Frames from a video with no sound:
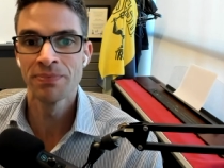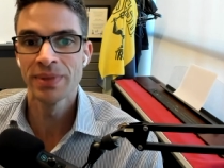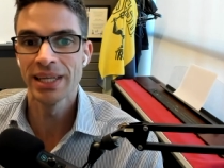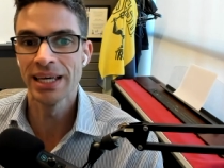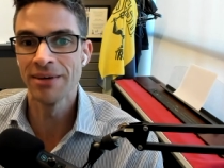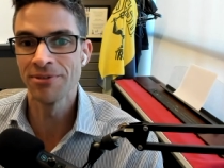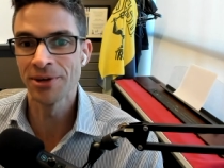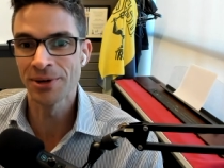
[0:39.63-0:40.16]

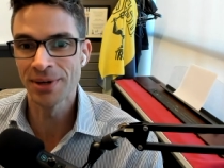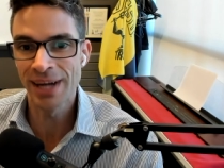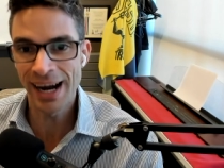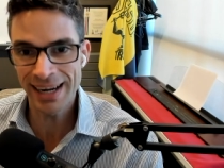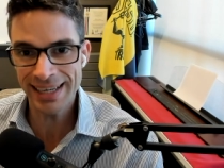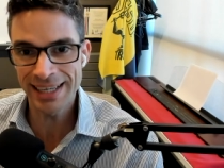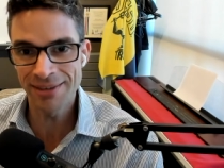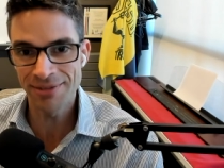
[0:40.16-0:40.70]
If you're
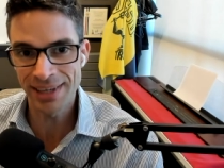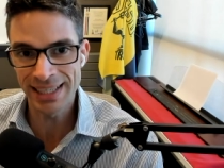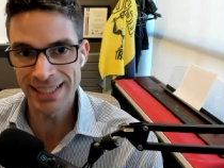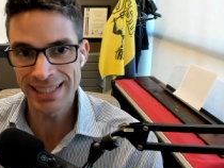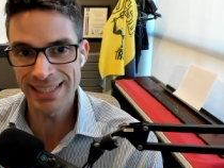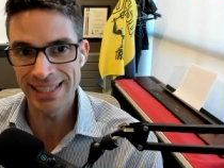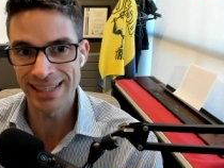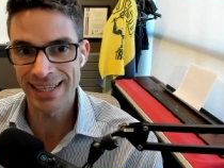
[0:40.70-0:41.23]
not
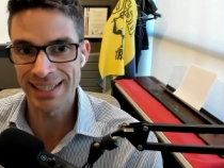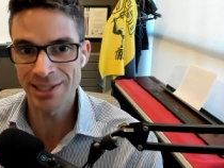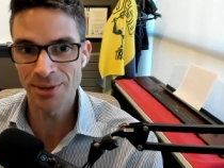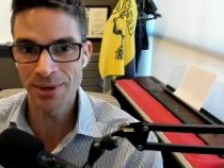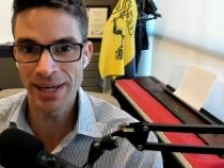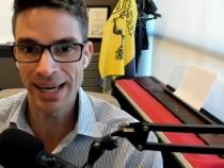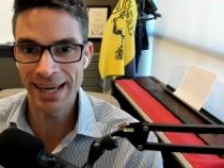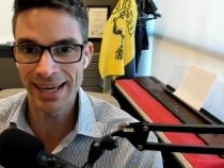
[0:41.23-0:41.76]
convinced, that's
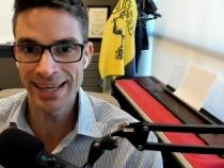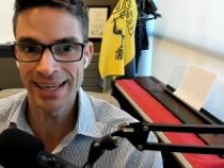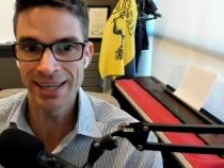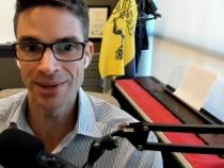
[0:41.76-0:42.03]
okay.